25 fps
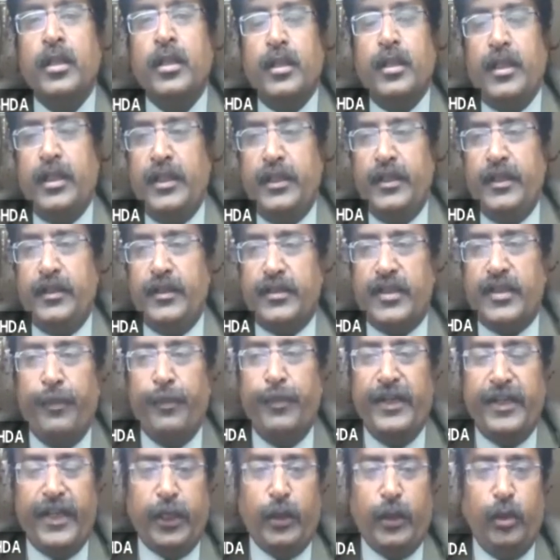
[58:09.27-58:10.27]
and
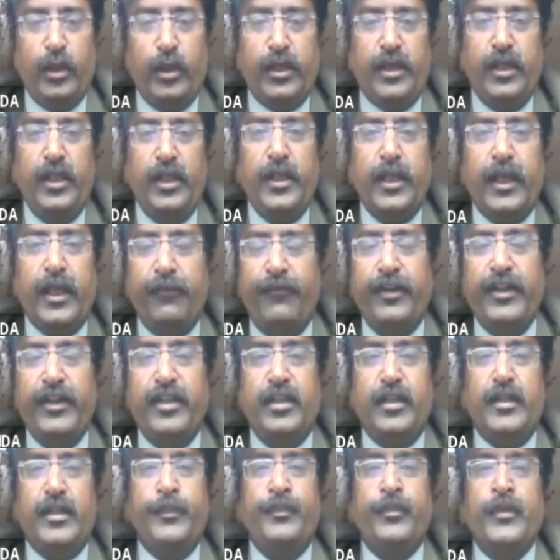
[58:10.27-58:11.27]
submit regularly every
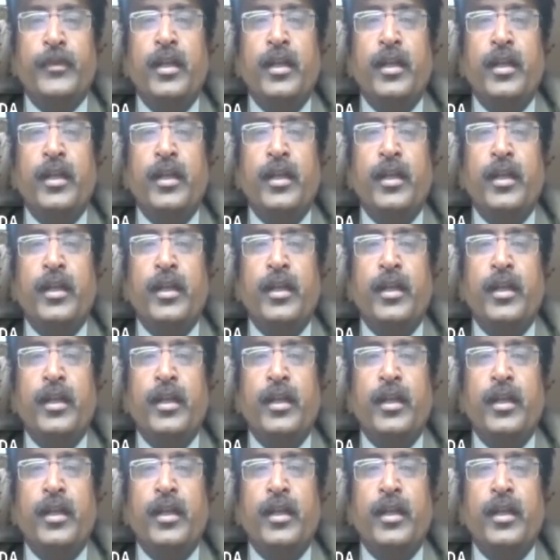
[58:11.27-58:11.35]
year.